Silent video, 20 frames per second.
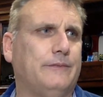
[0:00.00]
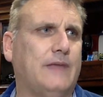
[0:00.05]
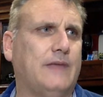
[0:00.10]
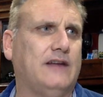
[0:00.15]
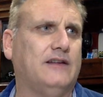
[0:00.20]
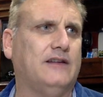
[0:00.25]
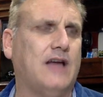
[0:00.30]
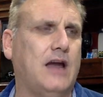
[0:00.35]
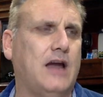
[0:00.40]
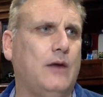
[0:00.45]

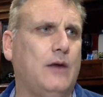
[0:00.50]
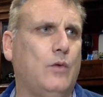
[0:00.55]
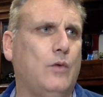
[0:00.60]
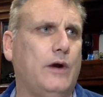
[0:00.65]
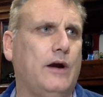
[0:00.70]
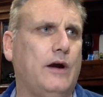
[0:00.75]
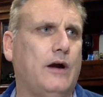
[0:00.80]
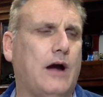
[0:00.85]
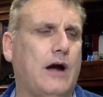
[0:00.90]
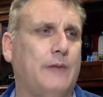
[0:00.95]
of
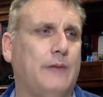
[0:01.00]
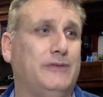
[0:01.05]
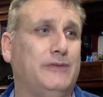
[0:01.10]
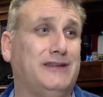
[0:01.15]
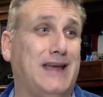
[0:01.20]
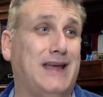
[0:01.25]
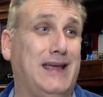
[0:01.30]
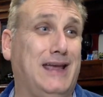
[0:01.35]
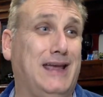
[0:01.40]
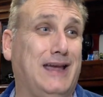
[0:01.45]
where I'm
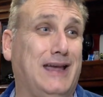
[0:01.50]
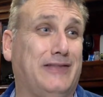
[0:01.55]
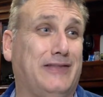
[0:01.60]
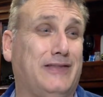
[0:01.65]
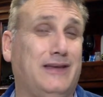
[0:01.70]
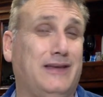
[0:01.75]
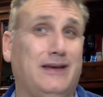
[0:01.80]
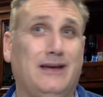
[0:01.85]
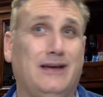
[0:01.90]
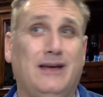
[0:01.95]
staying
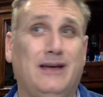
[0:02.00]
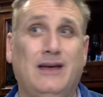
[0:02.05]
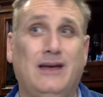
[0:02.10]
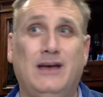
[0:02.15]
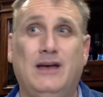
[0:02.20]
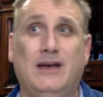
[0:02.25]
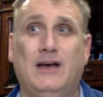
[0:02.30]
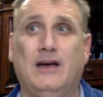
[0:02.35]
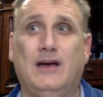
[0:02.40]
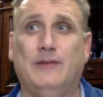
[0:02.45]

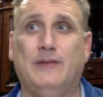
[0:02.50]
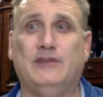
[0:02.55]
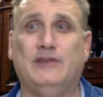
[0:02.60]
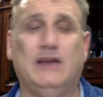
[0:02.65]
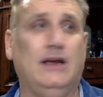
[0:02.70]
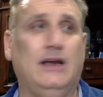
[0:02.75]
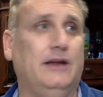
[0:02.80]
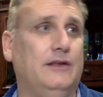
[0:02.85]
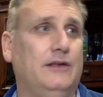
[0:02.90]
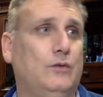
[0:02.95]
I'm
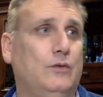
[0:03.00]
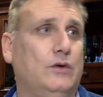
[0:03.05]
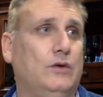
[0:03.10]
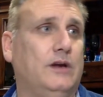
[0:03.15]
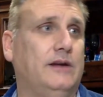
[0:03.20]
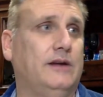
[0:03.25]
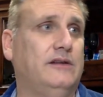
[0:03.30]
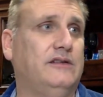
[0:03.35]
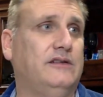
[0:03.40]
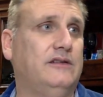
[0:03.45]
staying in the
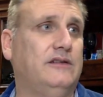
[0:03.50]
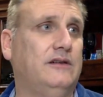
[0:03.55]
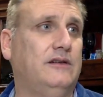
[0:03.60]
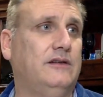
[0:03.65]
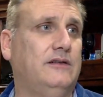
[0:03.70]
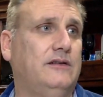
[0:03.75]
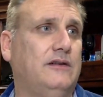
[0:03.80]
Woodlands.